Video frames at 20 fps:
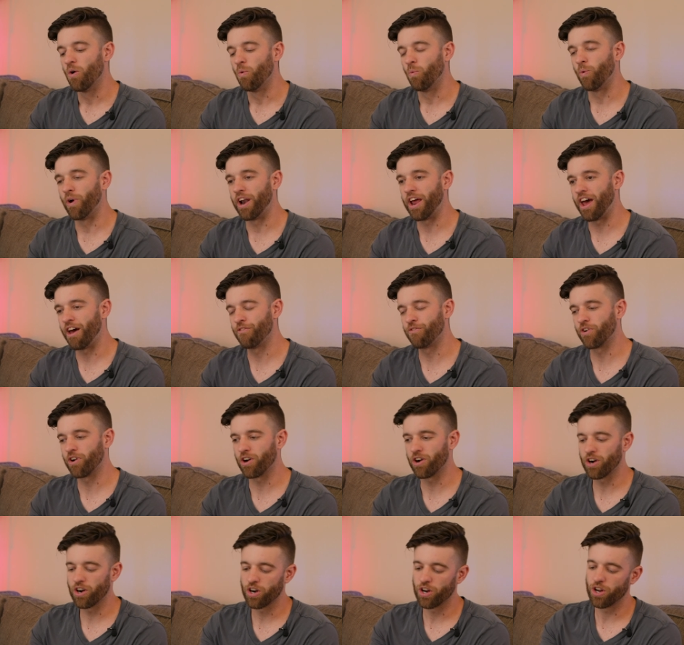
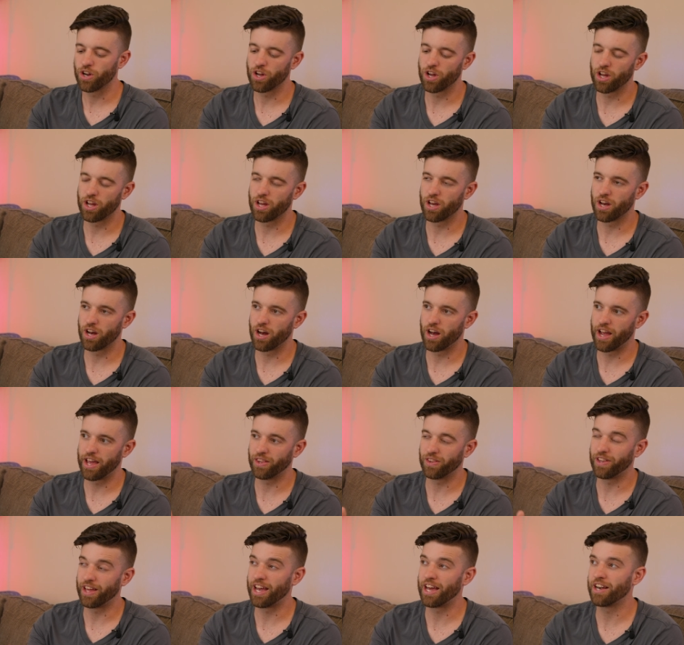Whenever a
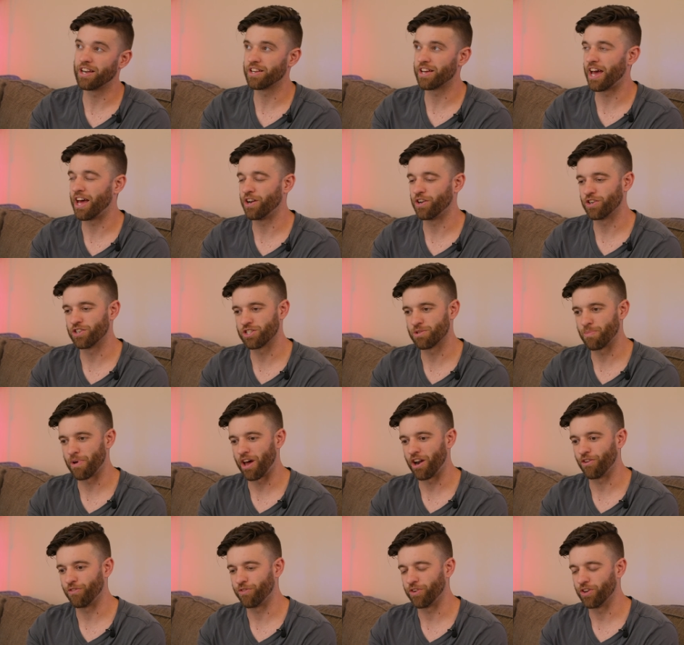land enters the
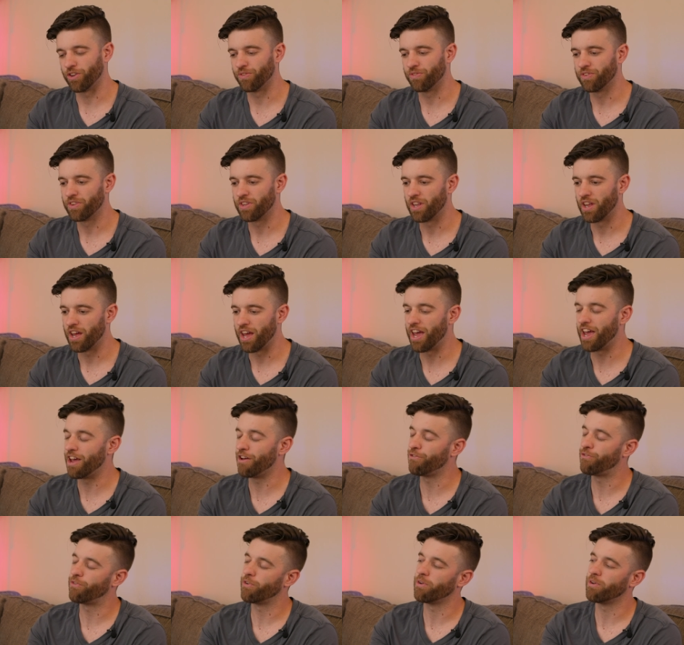battlefield,
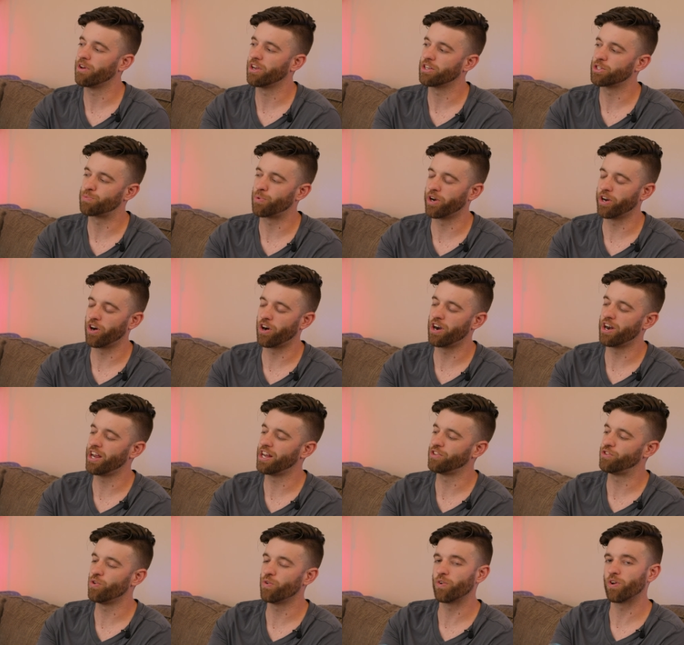if Springheart
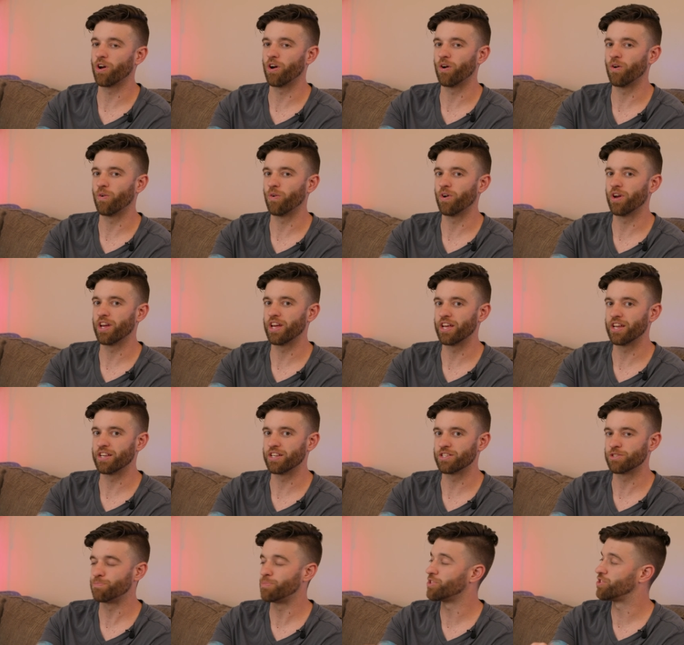Nantuko
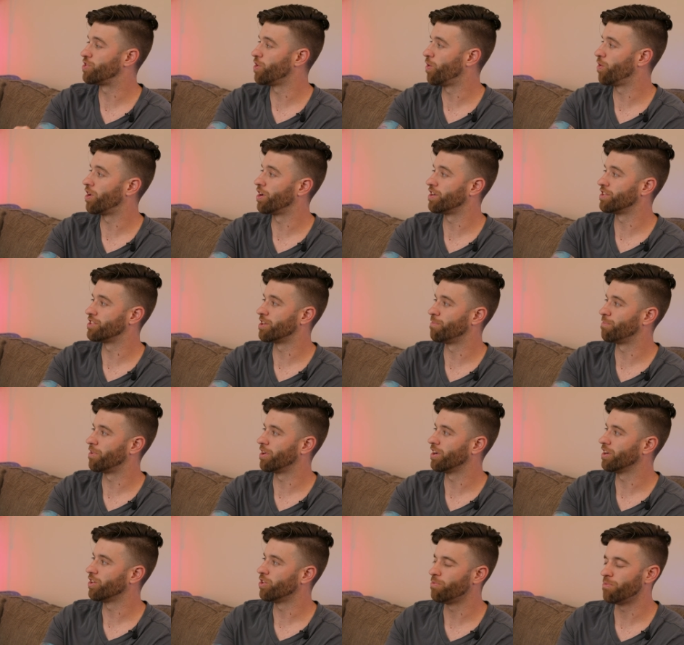is bestowed onto
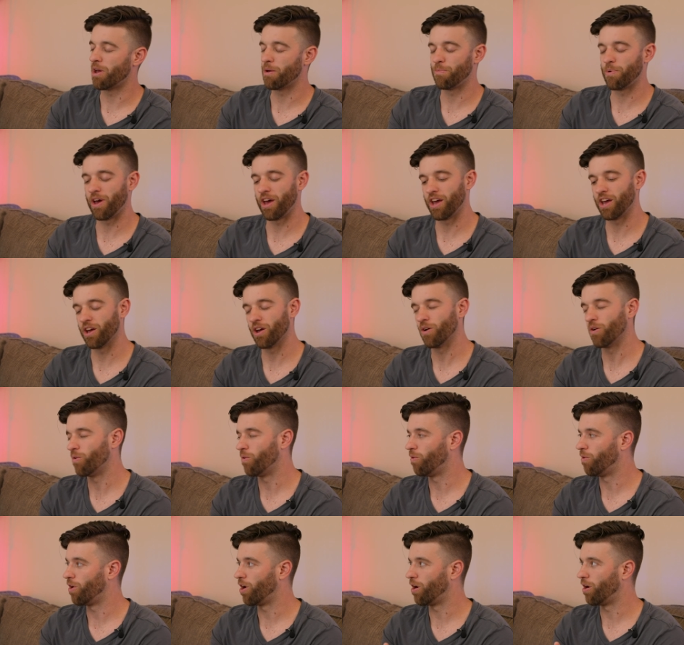something, you may pay
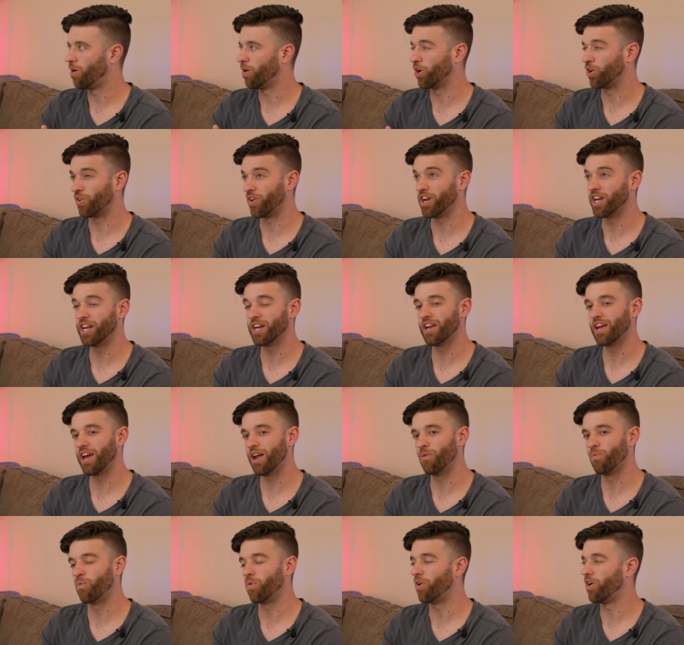green
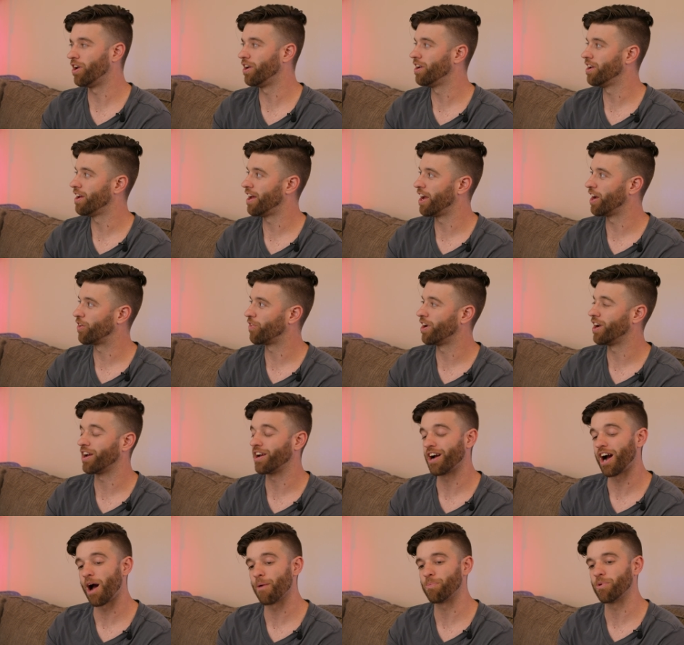and 1 and create a
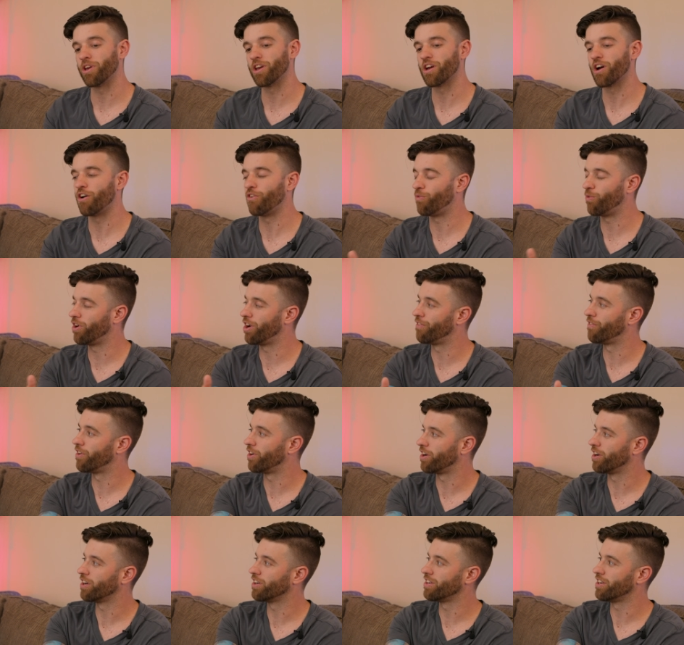copy of
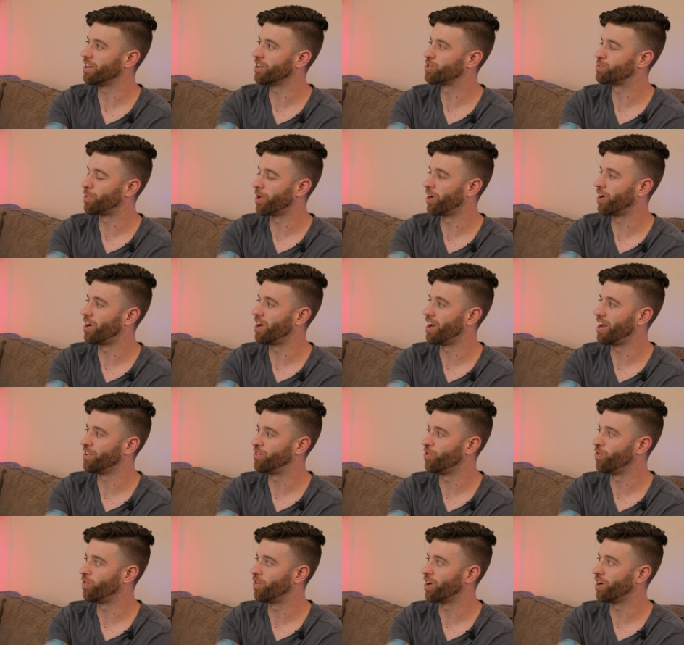whatever Springheart
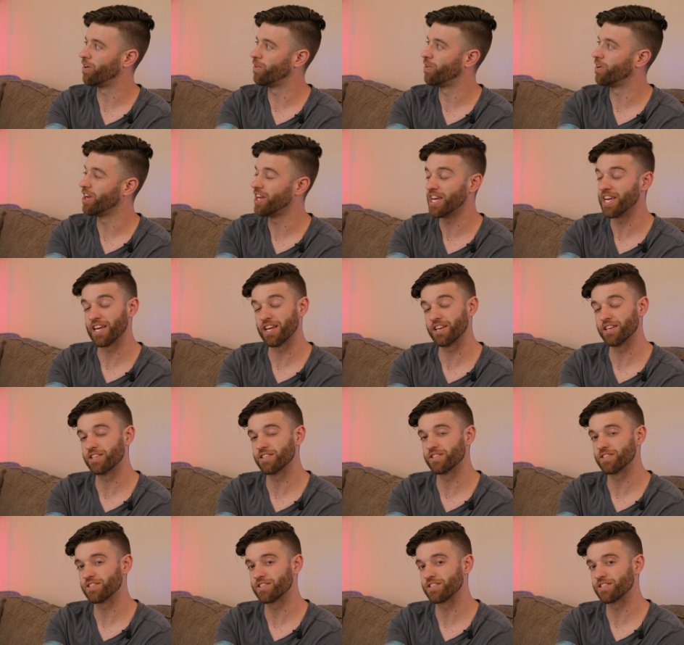Nantuko
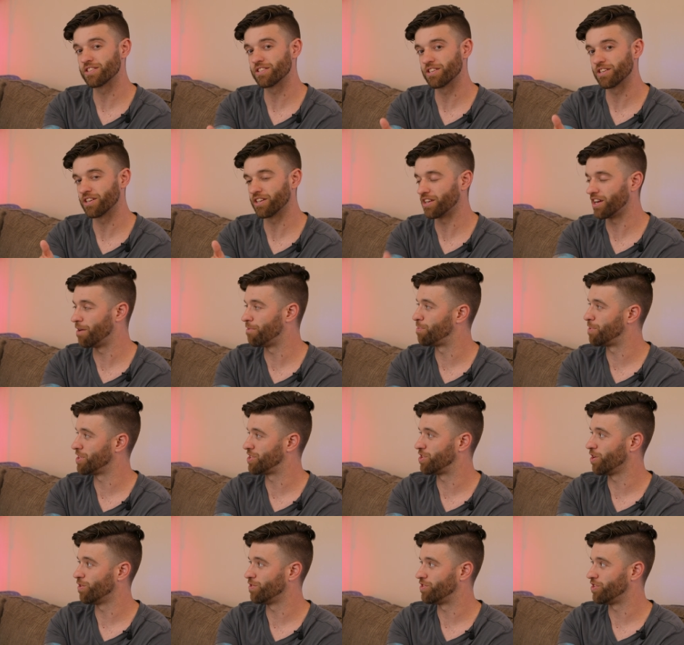is
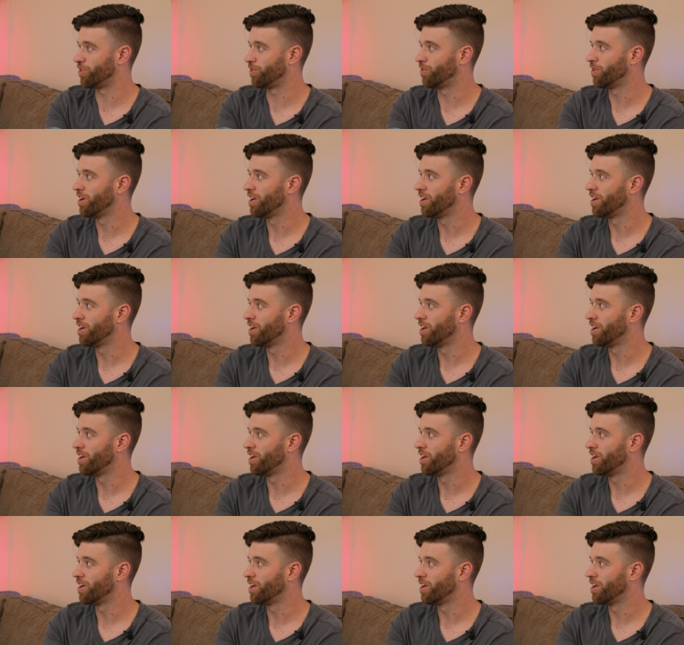bestowed to.